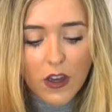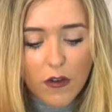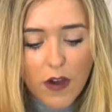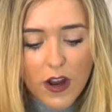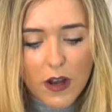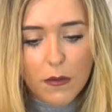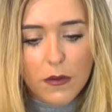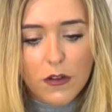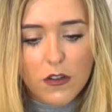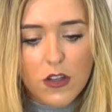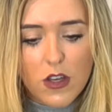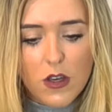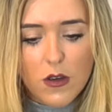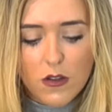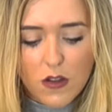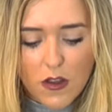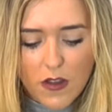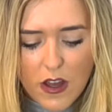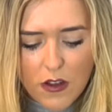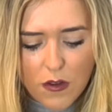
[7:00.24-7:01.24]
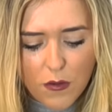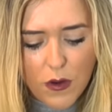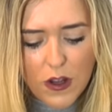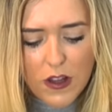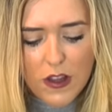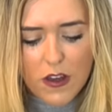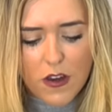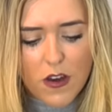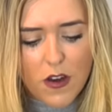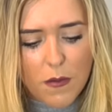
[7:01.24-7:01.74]
incredible too. So that's
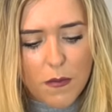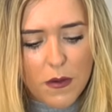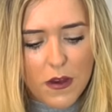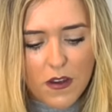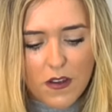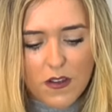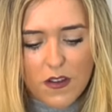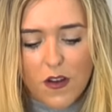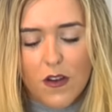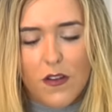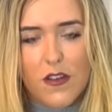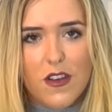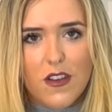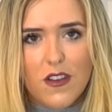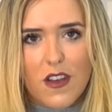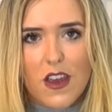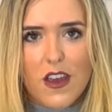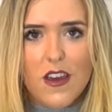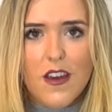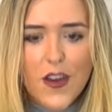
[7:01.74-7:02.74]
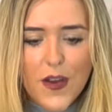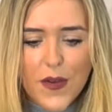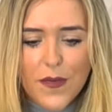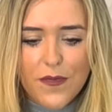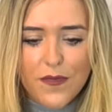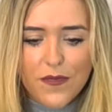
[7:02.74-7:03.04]
really good, because obviously